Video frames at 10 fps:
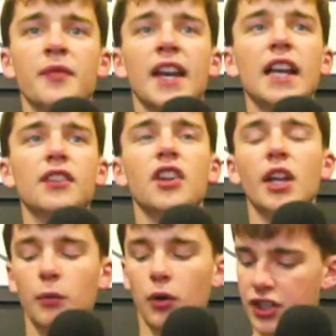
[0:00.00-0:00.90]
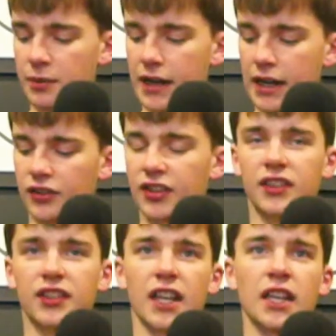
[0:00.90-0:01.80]
it's like watching Man
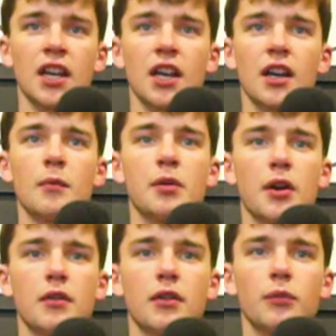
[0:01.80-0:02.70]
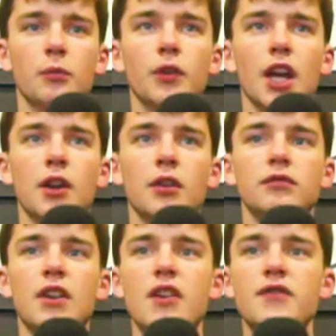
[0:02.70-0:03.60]
City, but
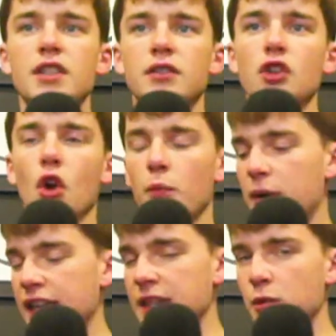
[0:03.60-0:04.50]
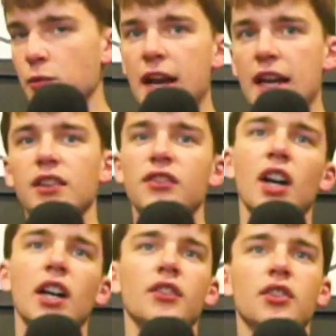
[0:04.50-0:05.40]
rather than not playing the ball back
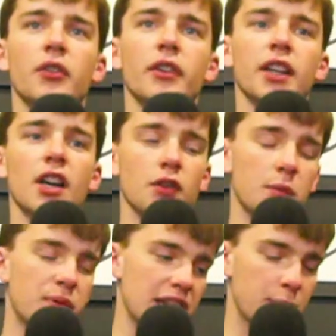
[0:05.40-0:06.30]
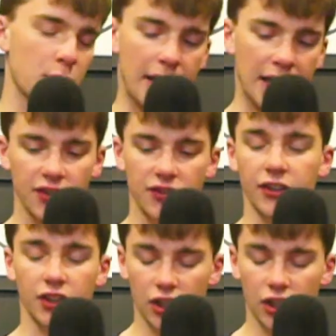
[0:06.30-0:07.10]
inside and scoring a goal, you play the ball back inside and you